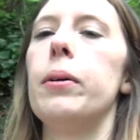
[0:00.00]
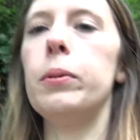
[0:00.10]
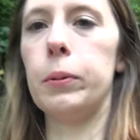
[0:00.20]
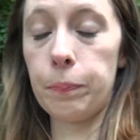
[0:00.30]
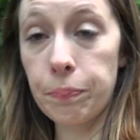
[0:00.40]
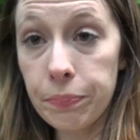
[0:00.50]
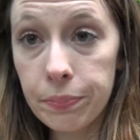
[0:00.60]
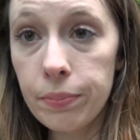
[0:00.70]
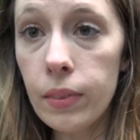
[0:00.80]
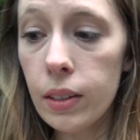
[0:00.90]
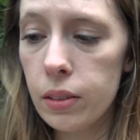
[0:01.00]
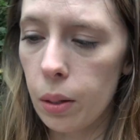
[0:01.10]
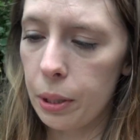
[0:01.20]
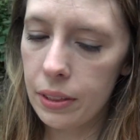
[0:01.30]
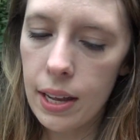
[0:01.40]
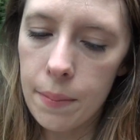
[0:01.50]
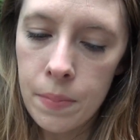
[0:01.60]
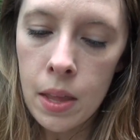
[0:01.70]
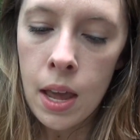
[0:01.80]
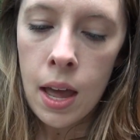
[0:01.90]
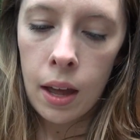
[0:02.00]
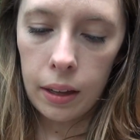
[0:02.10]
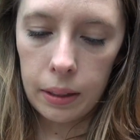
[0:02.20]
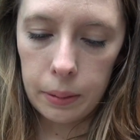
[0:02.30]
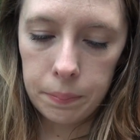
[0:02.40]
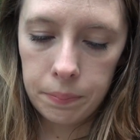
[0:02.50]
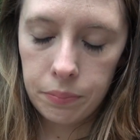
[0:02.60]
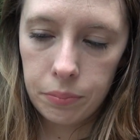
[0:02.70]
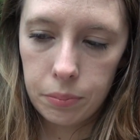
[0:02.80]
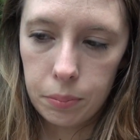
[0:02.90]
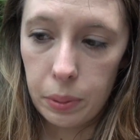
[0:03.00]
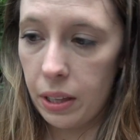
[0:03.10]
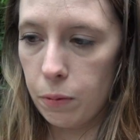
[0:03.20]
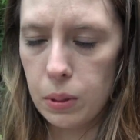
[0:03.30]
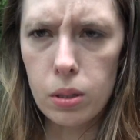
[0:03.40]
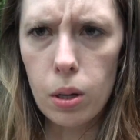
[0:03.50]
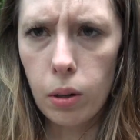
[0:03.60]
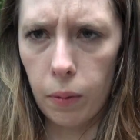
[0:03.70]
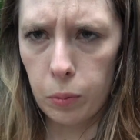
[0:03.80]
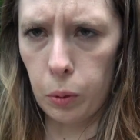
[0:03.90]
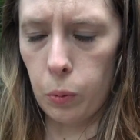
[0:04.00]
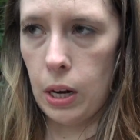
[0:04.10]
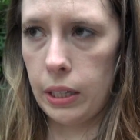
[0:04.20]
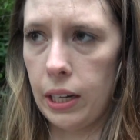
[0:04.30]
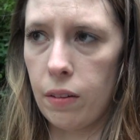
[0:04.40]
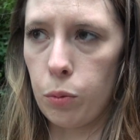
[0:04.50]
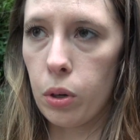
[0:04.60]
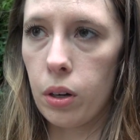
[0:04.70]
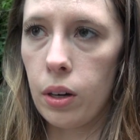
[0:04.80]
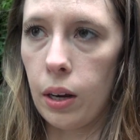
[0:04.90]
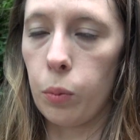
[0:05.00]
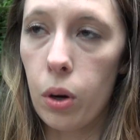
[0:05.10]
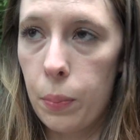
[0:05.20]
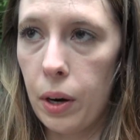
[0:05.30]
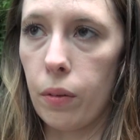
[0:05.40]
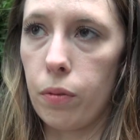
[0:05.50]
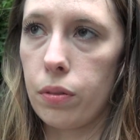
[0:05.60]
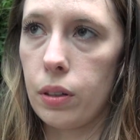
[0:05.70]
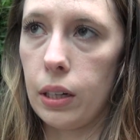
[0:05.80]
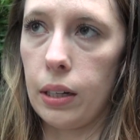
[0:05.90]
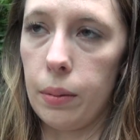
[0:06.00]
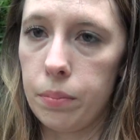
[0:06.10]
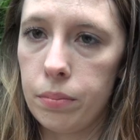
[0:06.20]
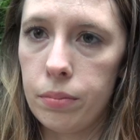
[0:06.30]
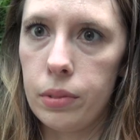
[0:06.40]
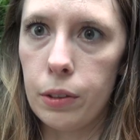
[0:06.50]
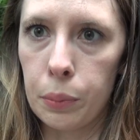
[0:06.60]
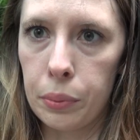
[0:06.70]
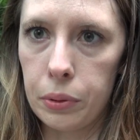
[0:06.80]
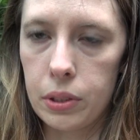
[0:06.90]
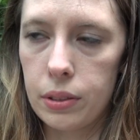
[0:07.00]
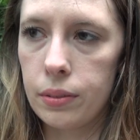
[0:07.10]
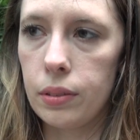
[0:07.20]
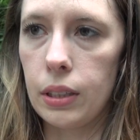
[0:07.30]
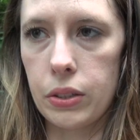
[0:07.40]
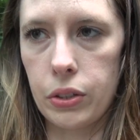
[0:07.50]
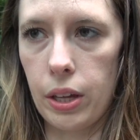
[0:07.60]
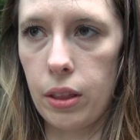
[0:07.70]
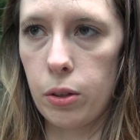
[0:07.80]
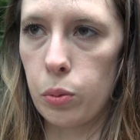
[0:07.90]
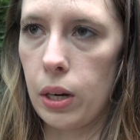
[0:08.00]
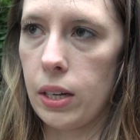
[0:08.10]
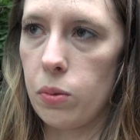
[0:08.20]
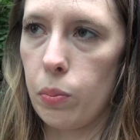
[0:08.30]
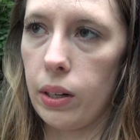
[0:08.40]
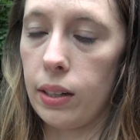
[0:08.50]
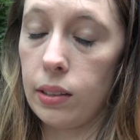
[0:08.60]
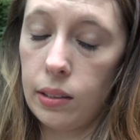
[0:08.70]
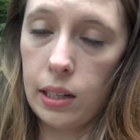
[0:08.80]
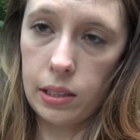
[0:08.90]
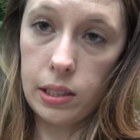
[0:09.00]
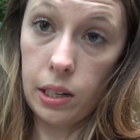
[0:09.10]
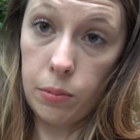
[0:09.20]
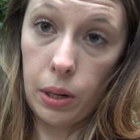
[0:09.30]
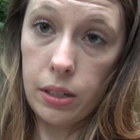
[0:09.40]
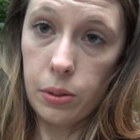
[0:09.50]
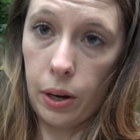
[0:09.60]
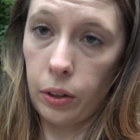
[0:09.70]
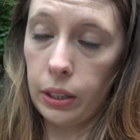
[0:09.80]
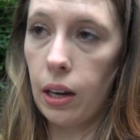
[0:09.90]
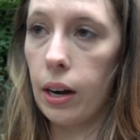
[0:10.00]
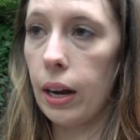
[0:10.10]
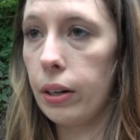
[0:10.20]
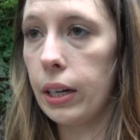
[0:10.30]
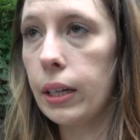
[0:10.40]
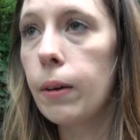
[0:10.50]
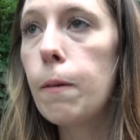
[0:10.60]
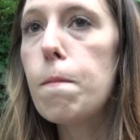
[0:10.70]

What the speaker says: Oh, sorry about that. But they've been so comfortable to walk in. I wore a pair of different boots yesterday, and those were nice, but as I said, it rained, so I hardly got out any.